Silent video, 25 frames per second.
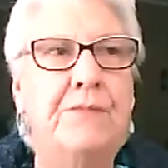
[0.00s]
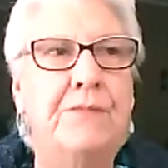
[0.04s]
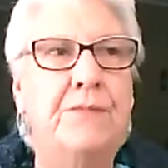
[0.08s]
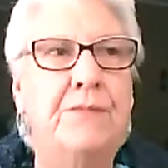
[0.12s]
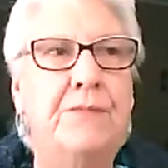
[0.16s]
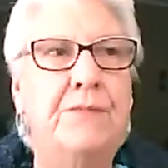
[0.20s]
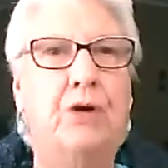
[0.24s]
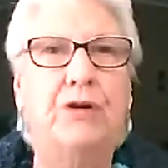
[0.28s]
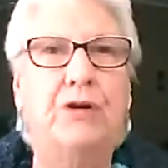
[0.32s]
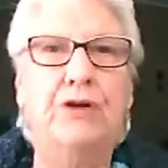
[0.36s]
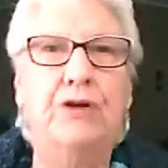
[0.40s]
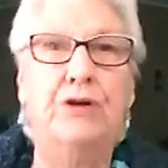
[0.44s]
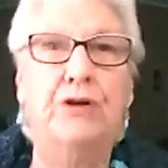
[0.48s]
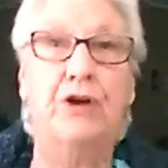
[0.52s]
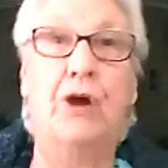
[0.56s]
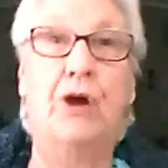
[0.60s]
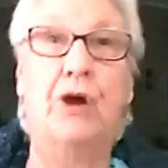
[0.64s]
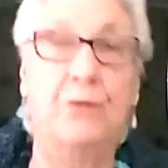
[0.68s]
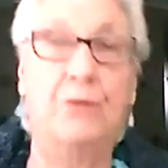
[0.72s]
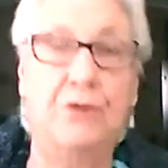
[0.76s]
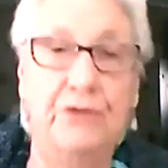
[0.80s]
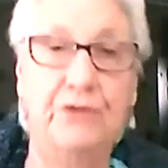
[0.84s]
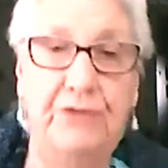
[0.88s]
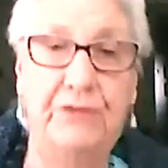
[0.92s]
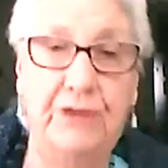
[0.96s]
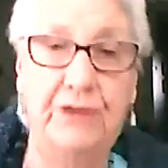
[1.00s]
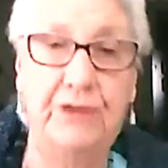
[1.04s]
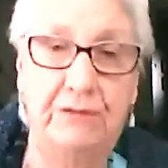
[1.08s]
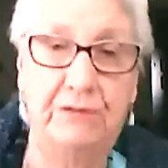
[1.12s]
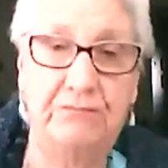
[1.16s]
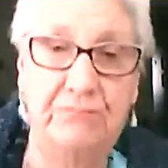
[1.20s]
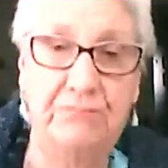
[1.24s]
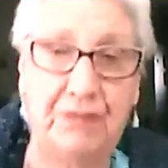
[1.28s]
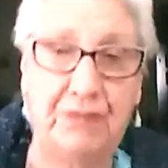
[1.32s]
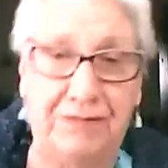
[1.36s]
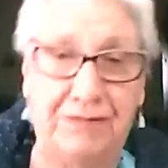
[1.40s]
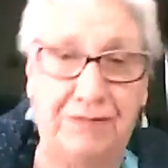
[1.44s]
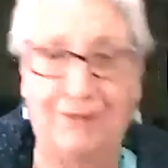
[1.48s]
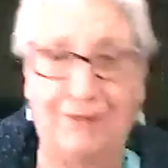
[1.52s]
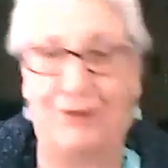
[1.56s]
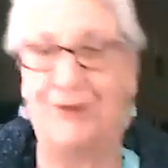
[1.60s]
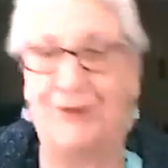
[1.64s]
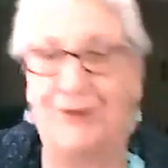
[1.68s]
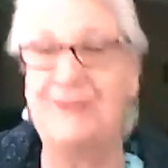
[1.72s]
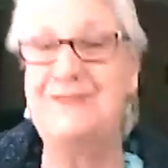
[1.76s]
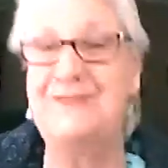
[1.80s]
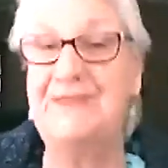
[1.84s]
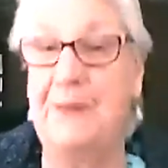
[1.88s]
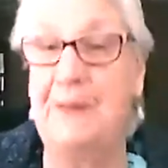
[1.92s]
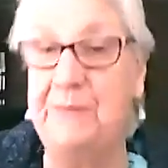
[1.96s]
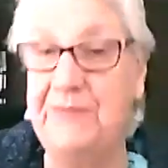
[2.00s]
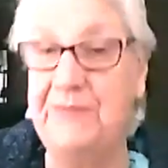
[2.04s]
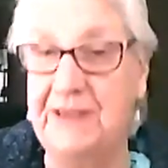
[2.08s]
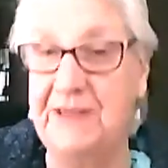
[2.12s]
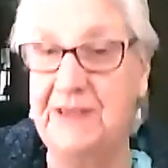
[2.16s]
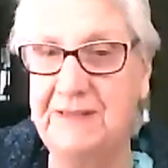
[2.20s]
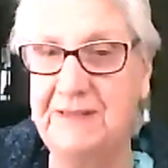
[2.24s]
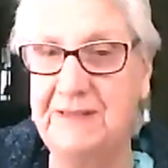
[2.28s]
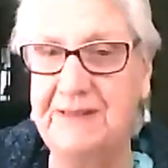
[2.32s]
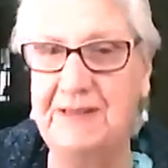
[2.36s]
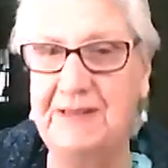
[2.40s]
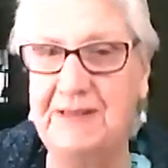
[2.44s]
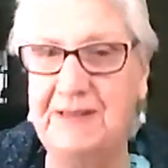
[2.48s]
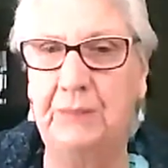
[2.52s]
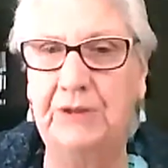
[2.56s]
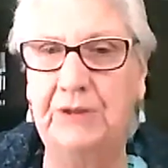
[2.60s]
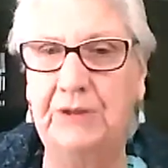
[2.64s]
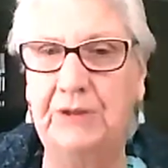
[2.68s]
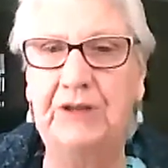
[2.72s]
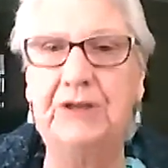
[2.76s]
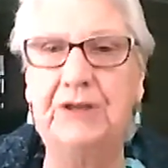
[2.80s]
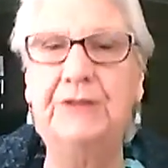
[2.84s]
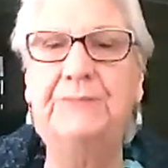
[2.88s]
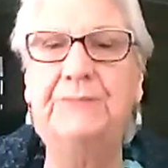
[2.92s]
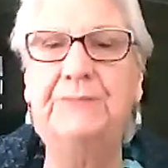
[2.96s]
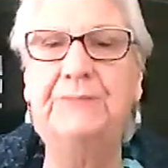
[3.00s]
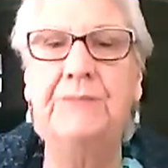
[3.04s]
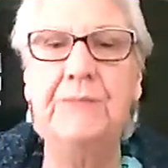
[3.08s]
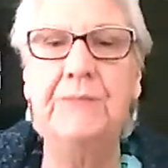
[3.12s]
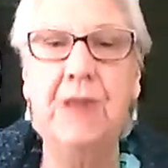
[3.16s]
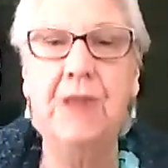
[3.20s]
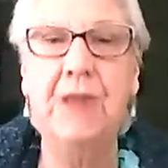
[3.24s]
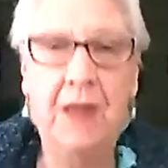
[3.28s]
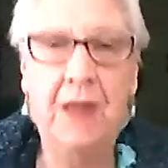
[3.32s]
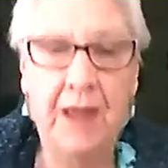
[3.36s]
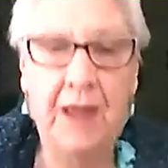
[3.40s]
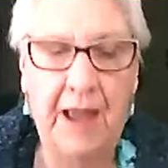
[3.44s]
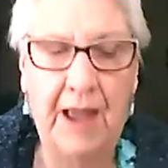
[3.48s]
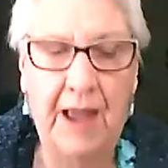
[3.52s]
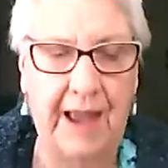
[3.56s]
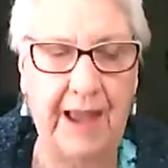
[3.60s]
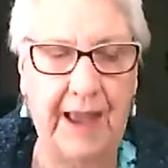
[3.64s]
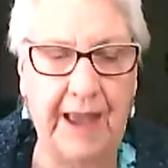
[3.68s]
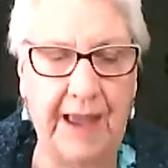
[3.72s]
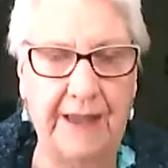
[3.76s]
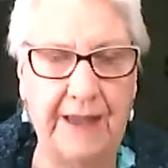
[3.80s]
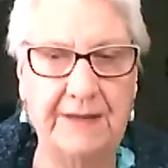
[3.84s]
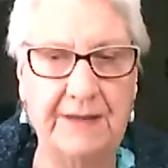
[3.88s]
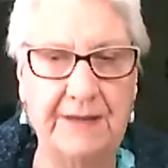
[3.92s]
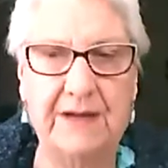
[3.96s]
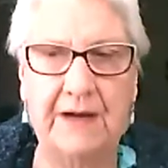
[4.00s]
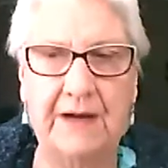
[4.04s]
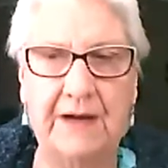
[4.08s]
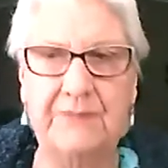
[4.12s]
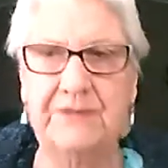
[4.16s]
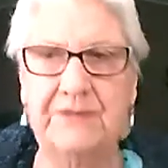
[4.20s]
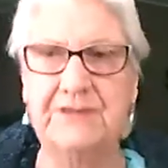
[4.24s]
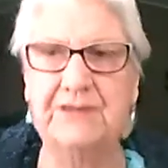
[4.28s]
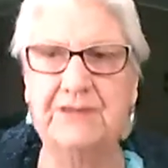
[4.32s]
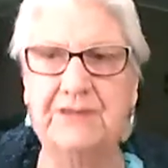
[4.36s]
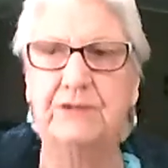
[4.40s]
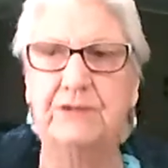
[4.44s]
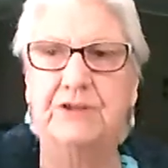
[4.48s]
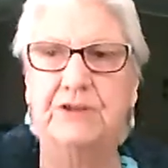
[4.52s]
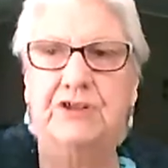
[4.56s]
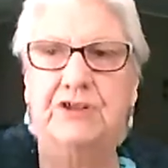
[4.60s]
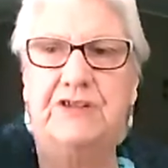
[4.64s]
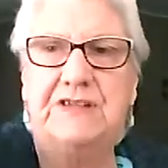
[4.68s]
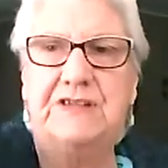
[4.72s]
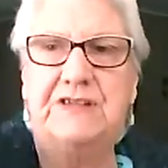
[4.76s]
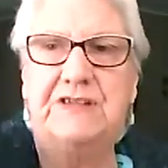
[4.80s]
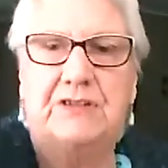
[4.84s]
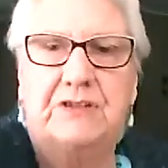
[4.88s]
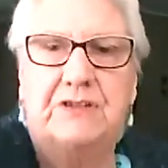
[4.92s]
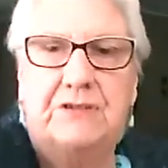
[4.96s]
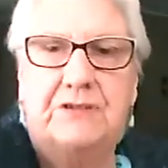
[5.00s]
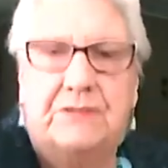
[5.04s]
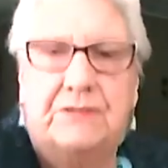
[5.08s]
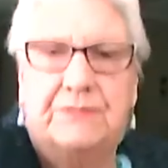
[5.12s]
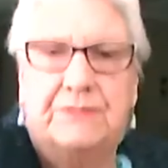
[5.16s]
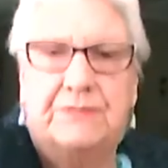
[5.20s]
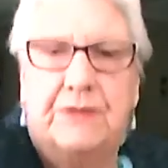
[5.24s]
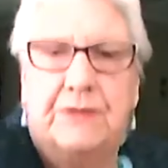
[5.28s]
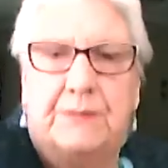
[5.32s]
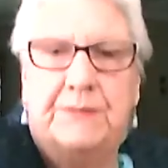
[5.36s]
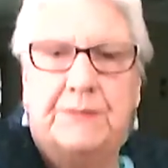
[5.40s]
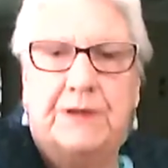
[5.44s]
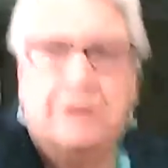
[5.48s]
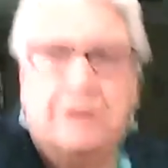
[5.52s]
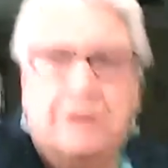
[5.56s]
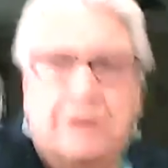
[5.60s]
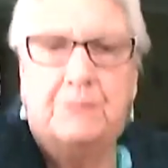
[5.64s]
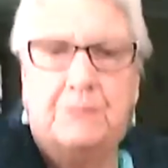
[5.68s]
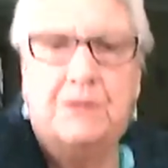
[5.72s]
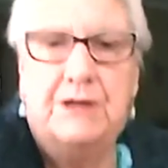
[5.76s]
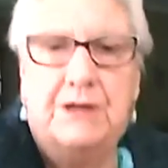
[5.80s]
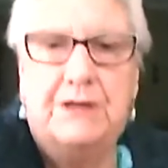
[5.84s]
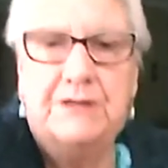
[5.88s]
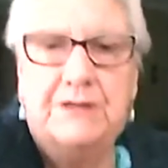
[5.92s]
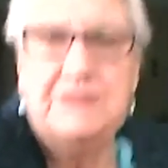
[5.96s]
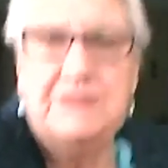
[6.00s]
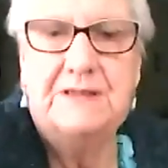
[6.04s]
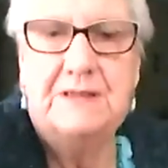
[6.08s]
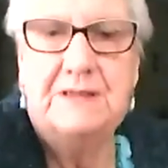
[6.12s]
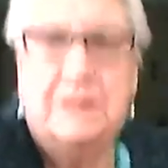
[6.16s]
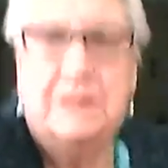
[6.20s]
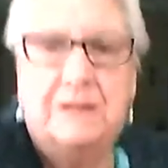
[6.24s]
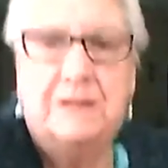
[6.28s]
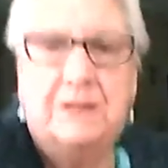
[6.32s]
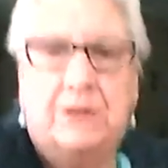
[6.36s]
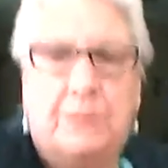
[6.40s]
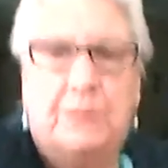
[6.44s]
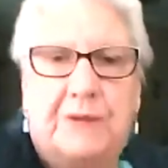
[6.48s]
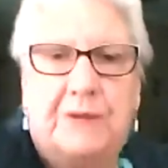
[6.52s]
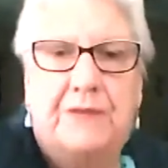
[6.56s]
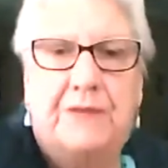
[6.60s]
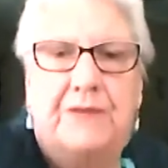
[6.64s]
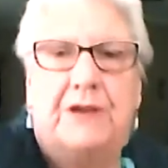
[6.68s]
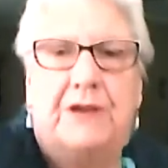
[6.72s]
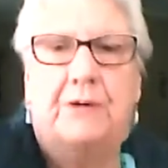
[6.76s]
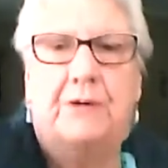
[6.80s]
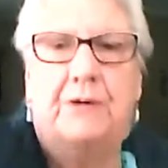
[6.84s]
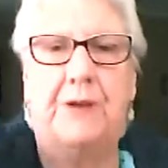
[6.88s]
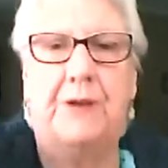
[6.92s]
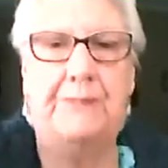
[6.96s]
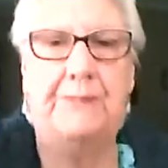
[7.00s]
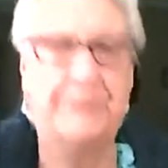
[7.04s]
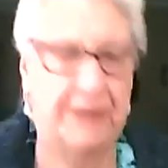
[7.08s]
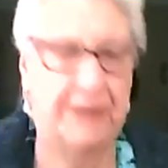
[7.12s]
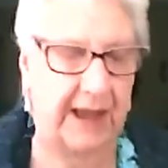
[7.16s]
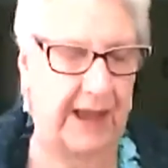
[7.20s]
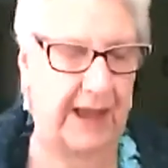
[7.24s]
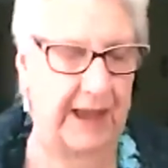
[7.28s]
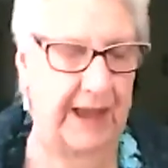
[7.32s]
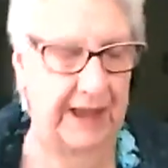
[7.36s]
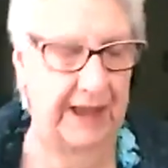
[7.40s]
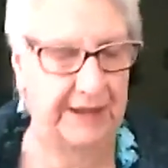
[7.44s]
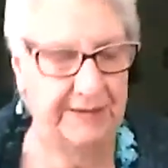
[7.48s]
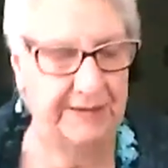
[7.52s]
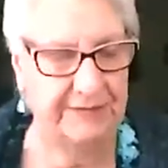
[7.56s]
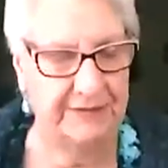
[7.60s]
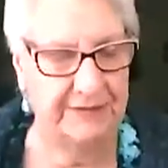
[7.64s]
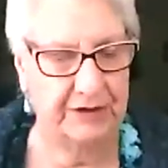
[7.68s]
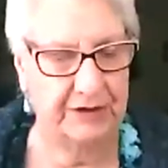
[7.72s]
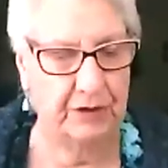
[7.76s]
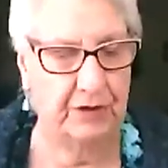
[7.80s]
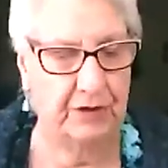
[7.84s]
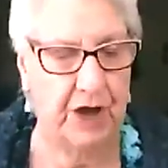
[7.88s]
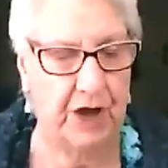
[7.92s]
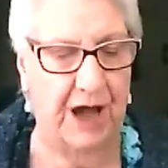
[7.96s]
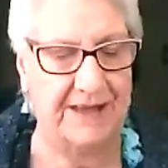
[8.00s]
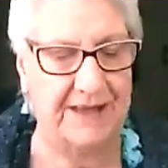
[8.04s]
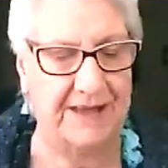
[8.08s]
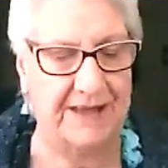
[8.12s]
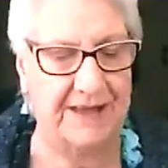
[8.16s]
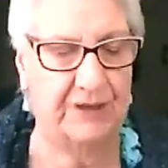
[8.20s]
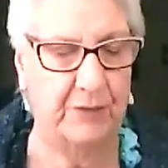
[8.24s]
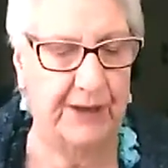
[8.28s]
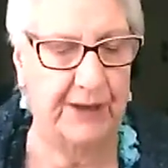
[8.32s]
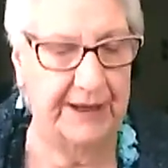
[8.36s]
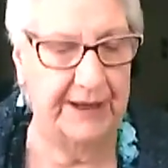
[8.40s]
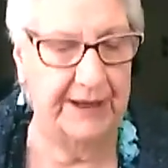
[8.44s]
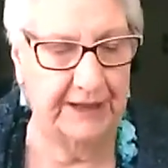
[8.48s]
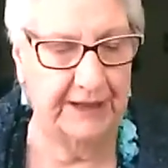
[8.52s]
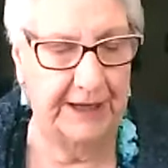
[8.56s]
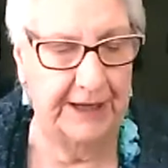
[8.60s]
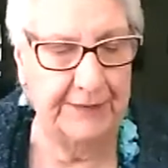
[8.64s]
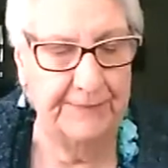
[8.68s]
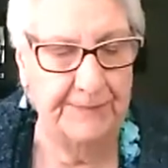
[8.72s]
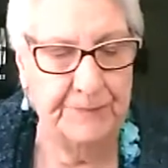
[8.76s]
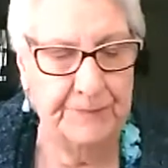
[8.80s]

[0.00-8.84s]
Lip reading: or you're not worth it, or something similar. And I'm just going to adjust the top just a little bit. There we go. And so consequently,